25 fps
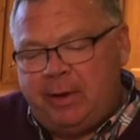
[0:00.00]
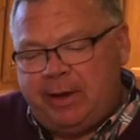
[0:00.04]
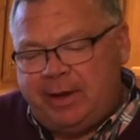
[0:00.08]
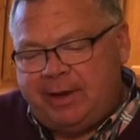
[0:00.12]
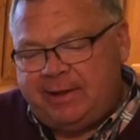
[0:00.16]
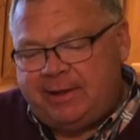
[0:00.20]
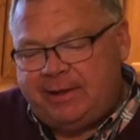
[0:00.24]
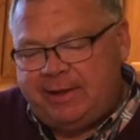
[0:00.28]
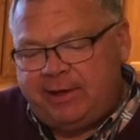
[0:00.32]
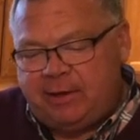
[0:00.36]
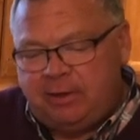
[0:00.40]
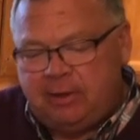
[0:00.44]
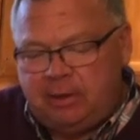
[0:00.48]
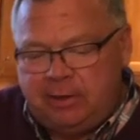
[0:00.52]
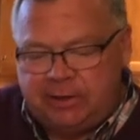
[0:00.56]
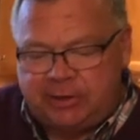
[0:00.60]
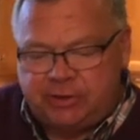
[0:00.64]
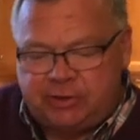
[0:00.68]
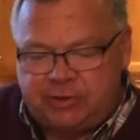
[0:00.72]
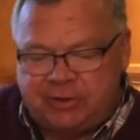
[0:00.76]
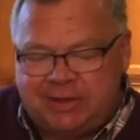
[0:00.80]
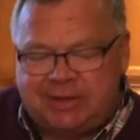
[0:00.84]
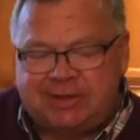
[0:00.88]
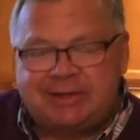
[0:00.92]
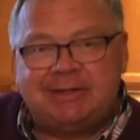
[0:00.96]
why do they call
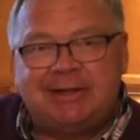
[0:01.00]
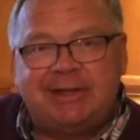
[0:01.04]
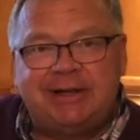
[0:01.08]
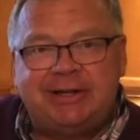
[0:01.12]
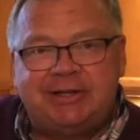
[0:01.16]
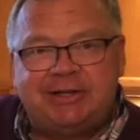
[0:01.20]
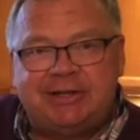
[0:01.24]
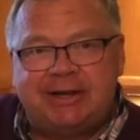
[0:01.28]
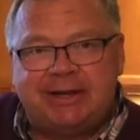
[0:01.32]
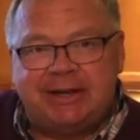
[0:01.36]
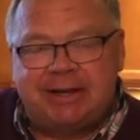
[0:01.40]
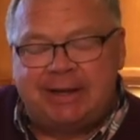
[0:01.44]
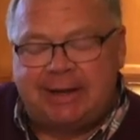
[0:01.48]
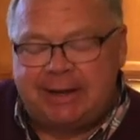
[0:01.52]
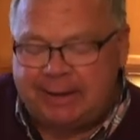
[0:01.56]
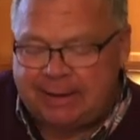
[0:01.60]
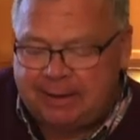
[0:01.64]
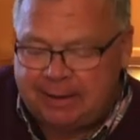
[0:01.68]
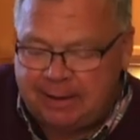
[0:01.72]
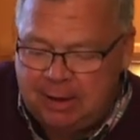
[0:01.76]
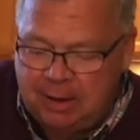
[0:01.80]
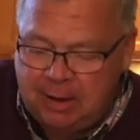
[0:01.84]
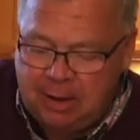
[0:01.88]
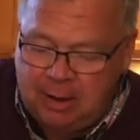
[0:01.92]
it tres leche cake?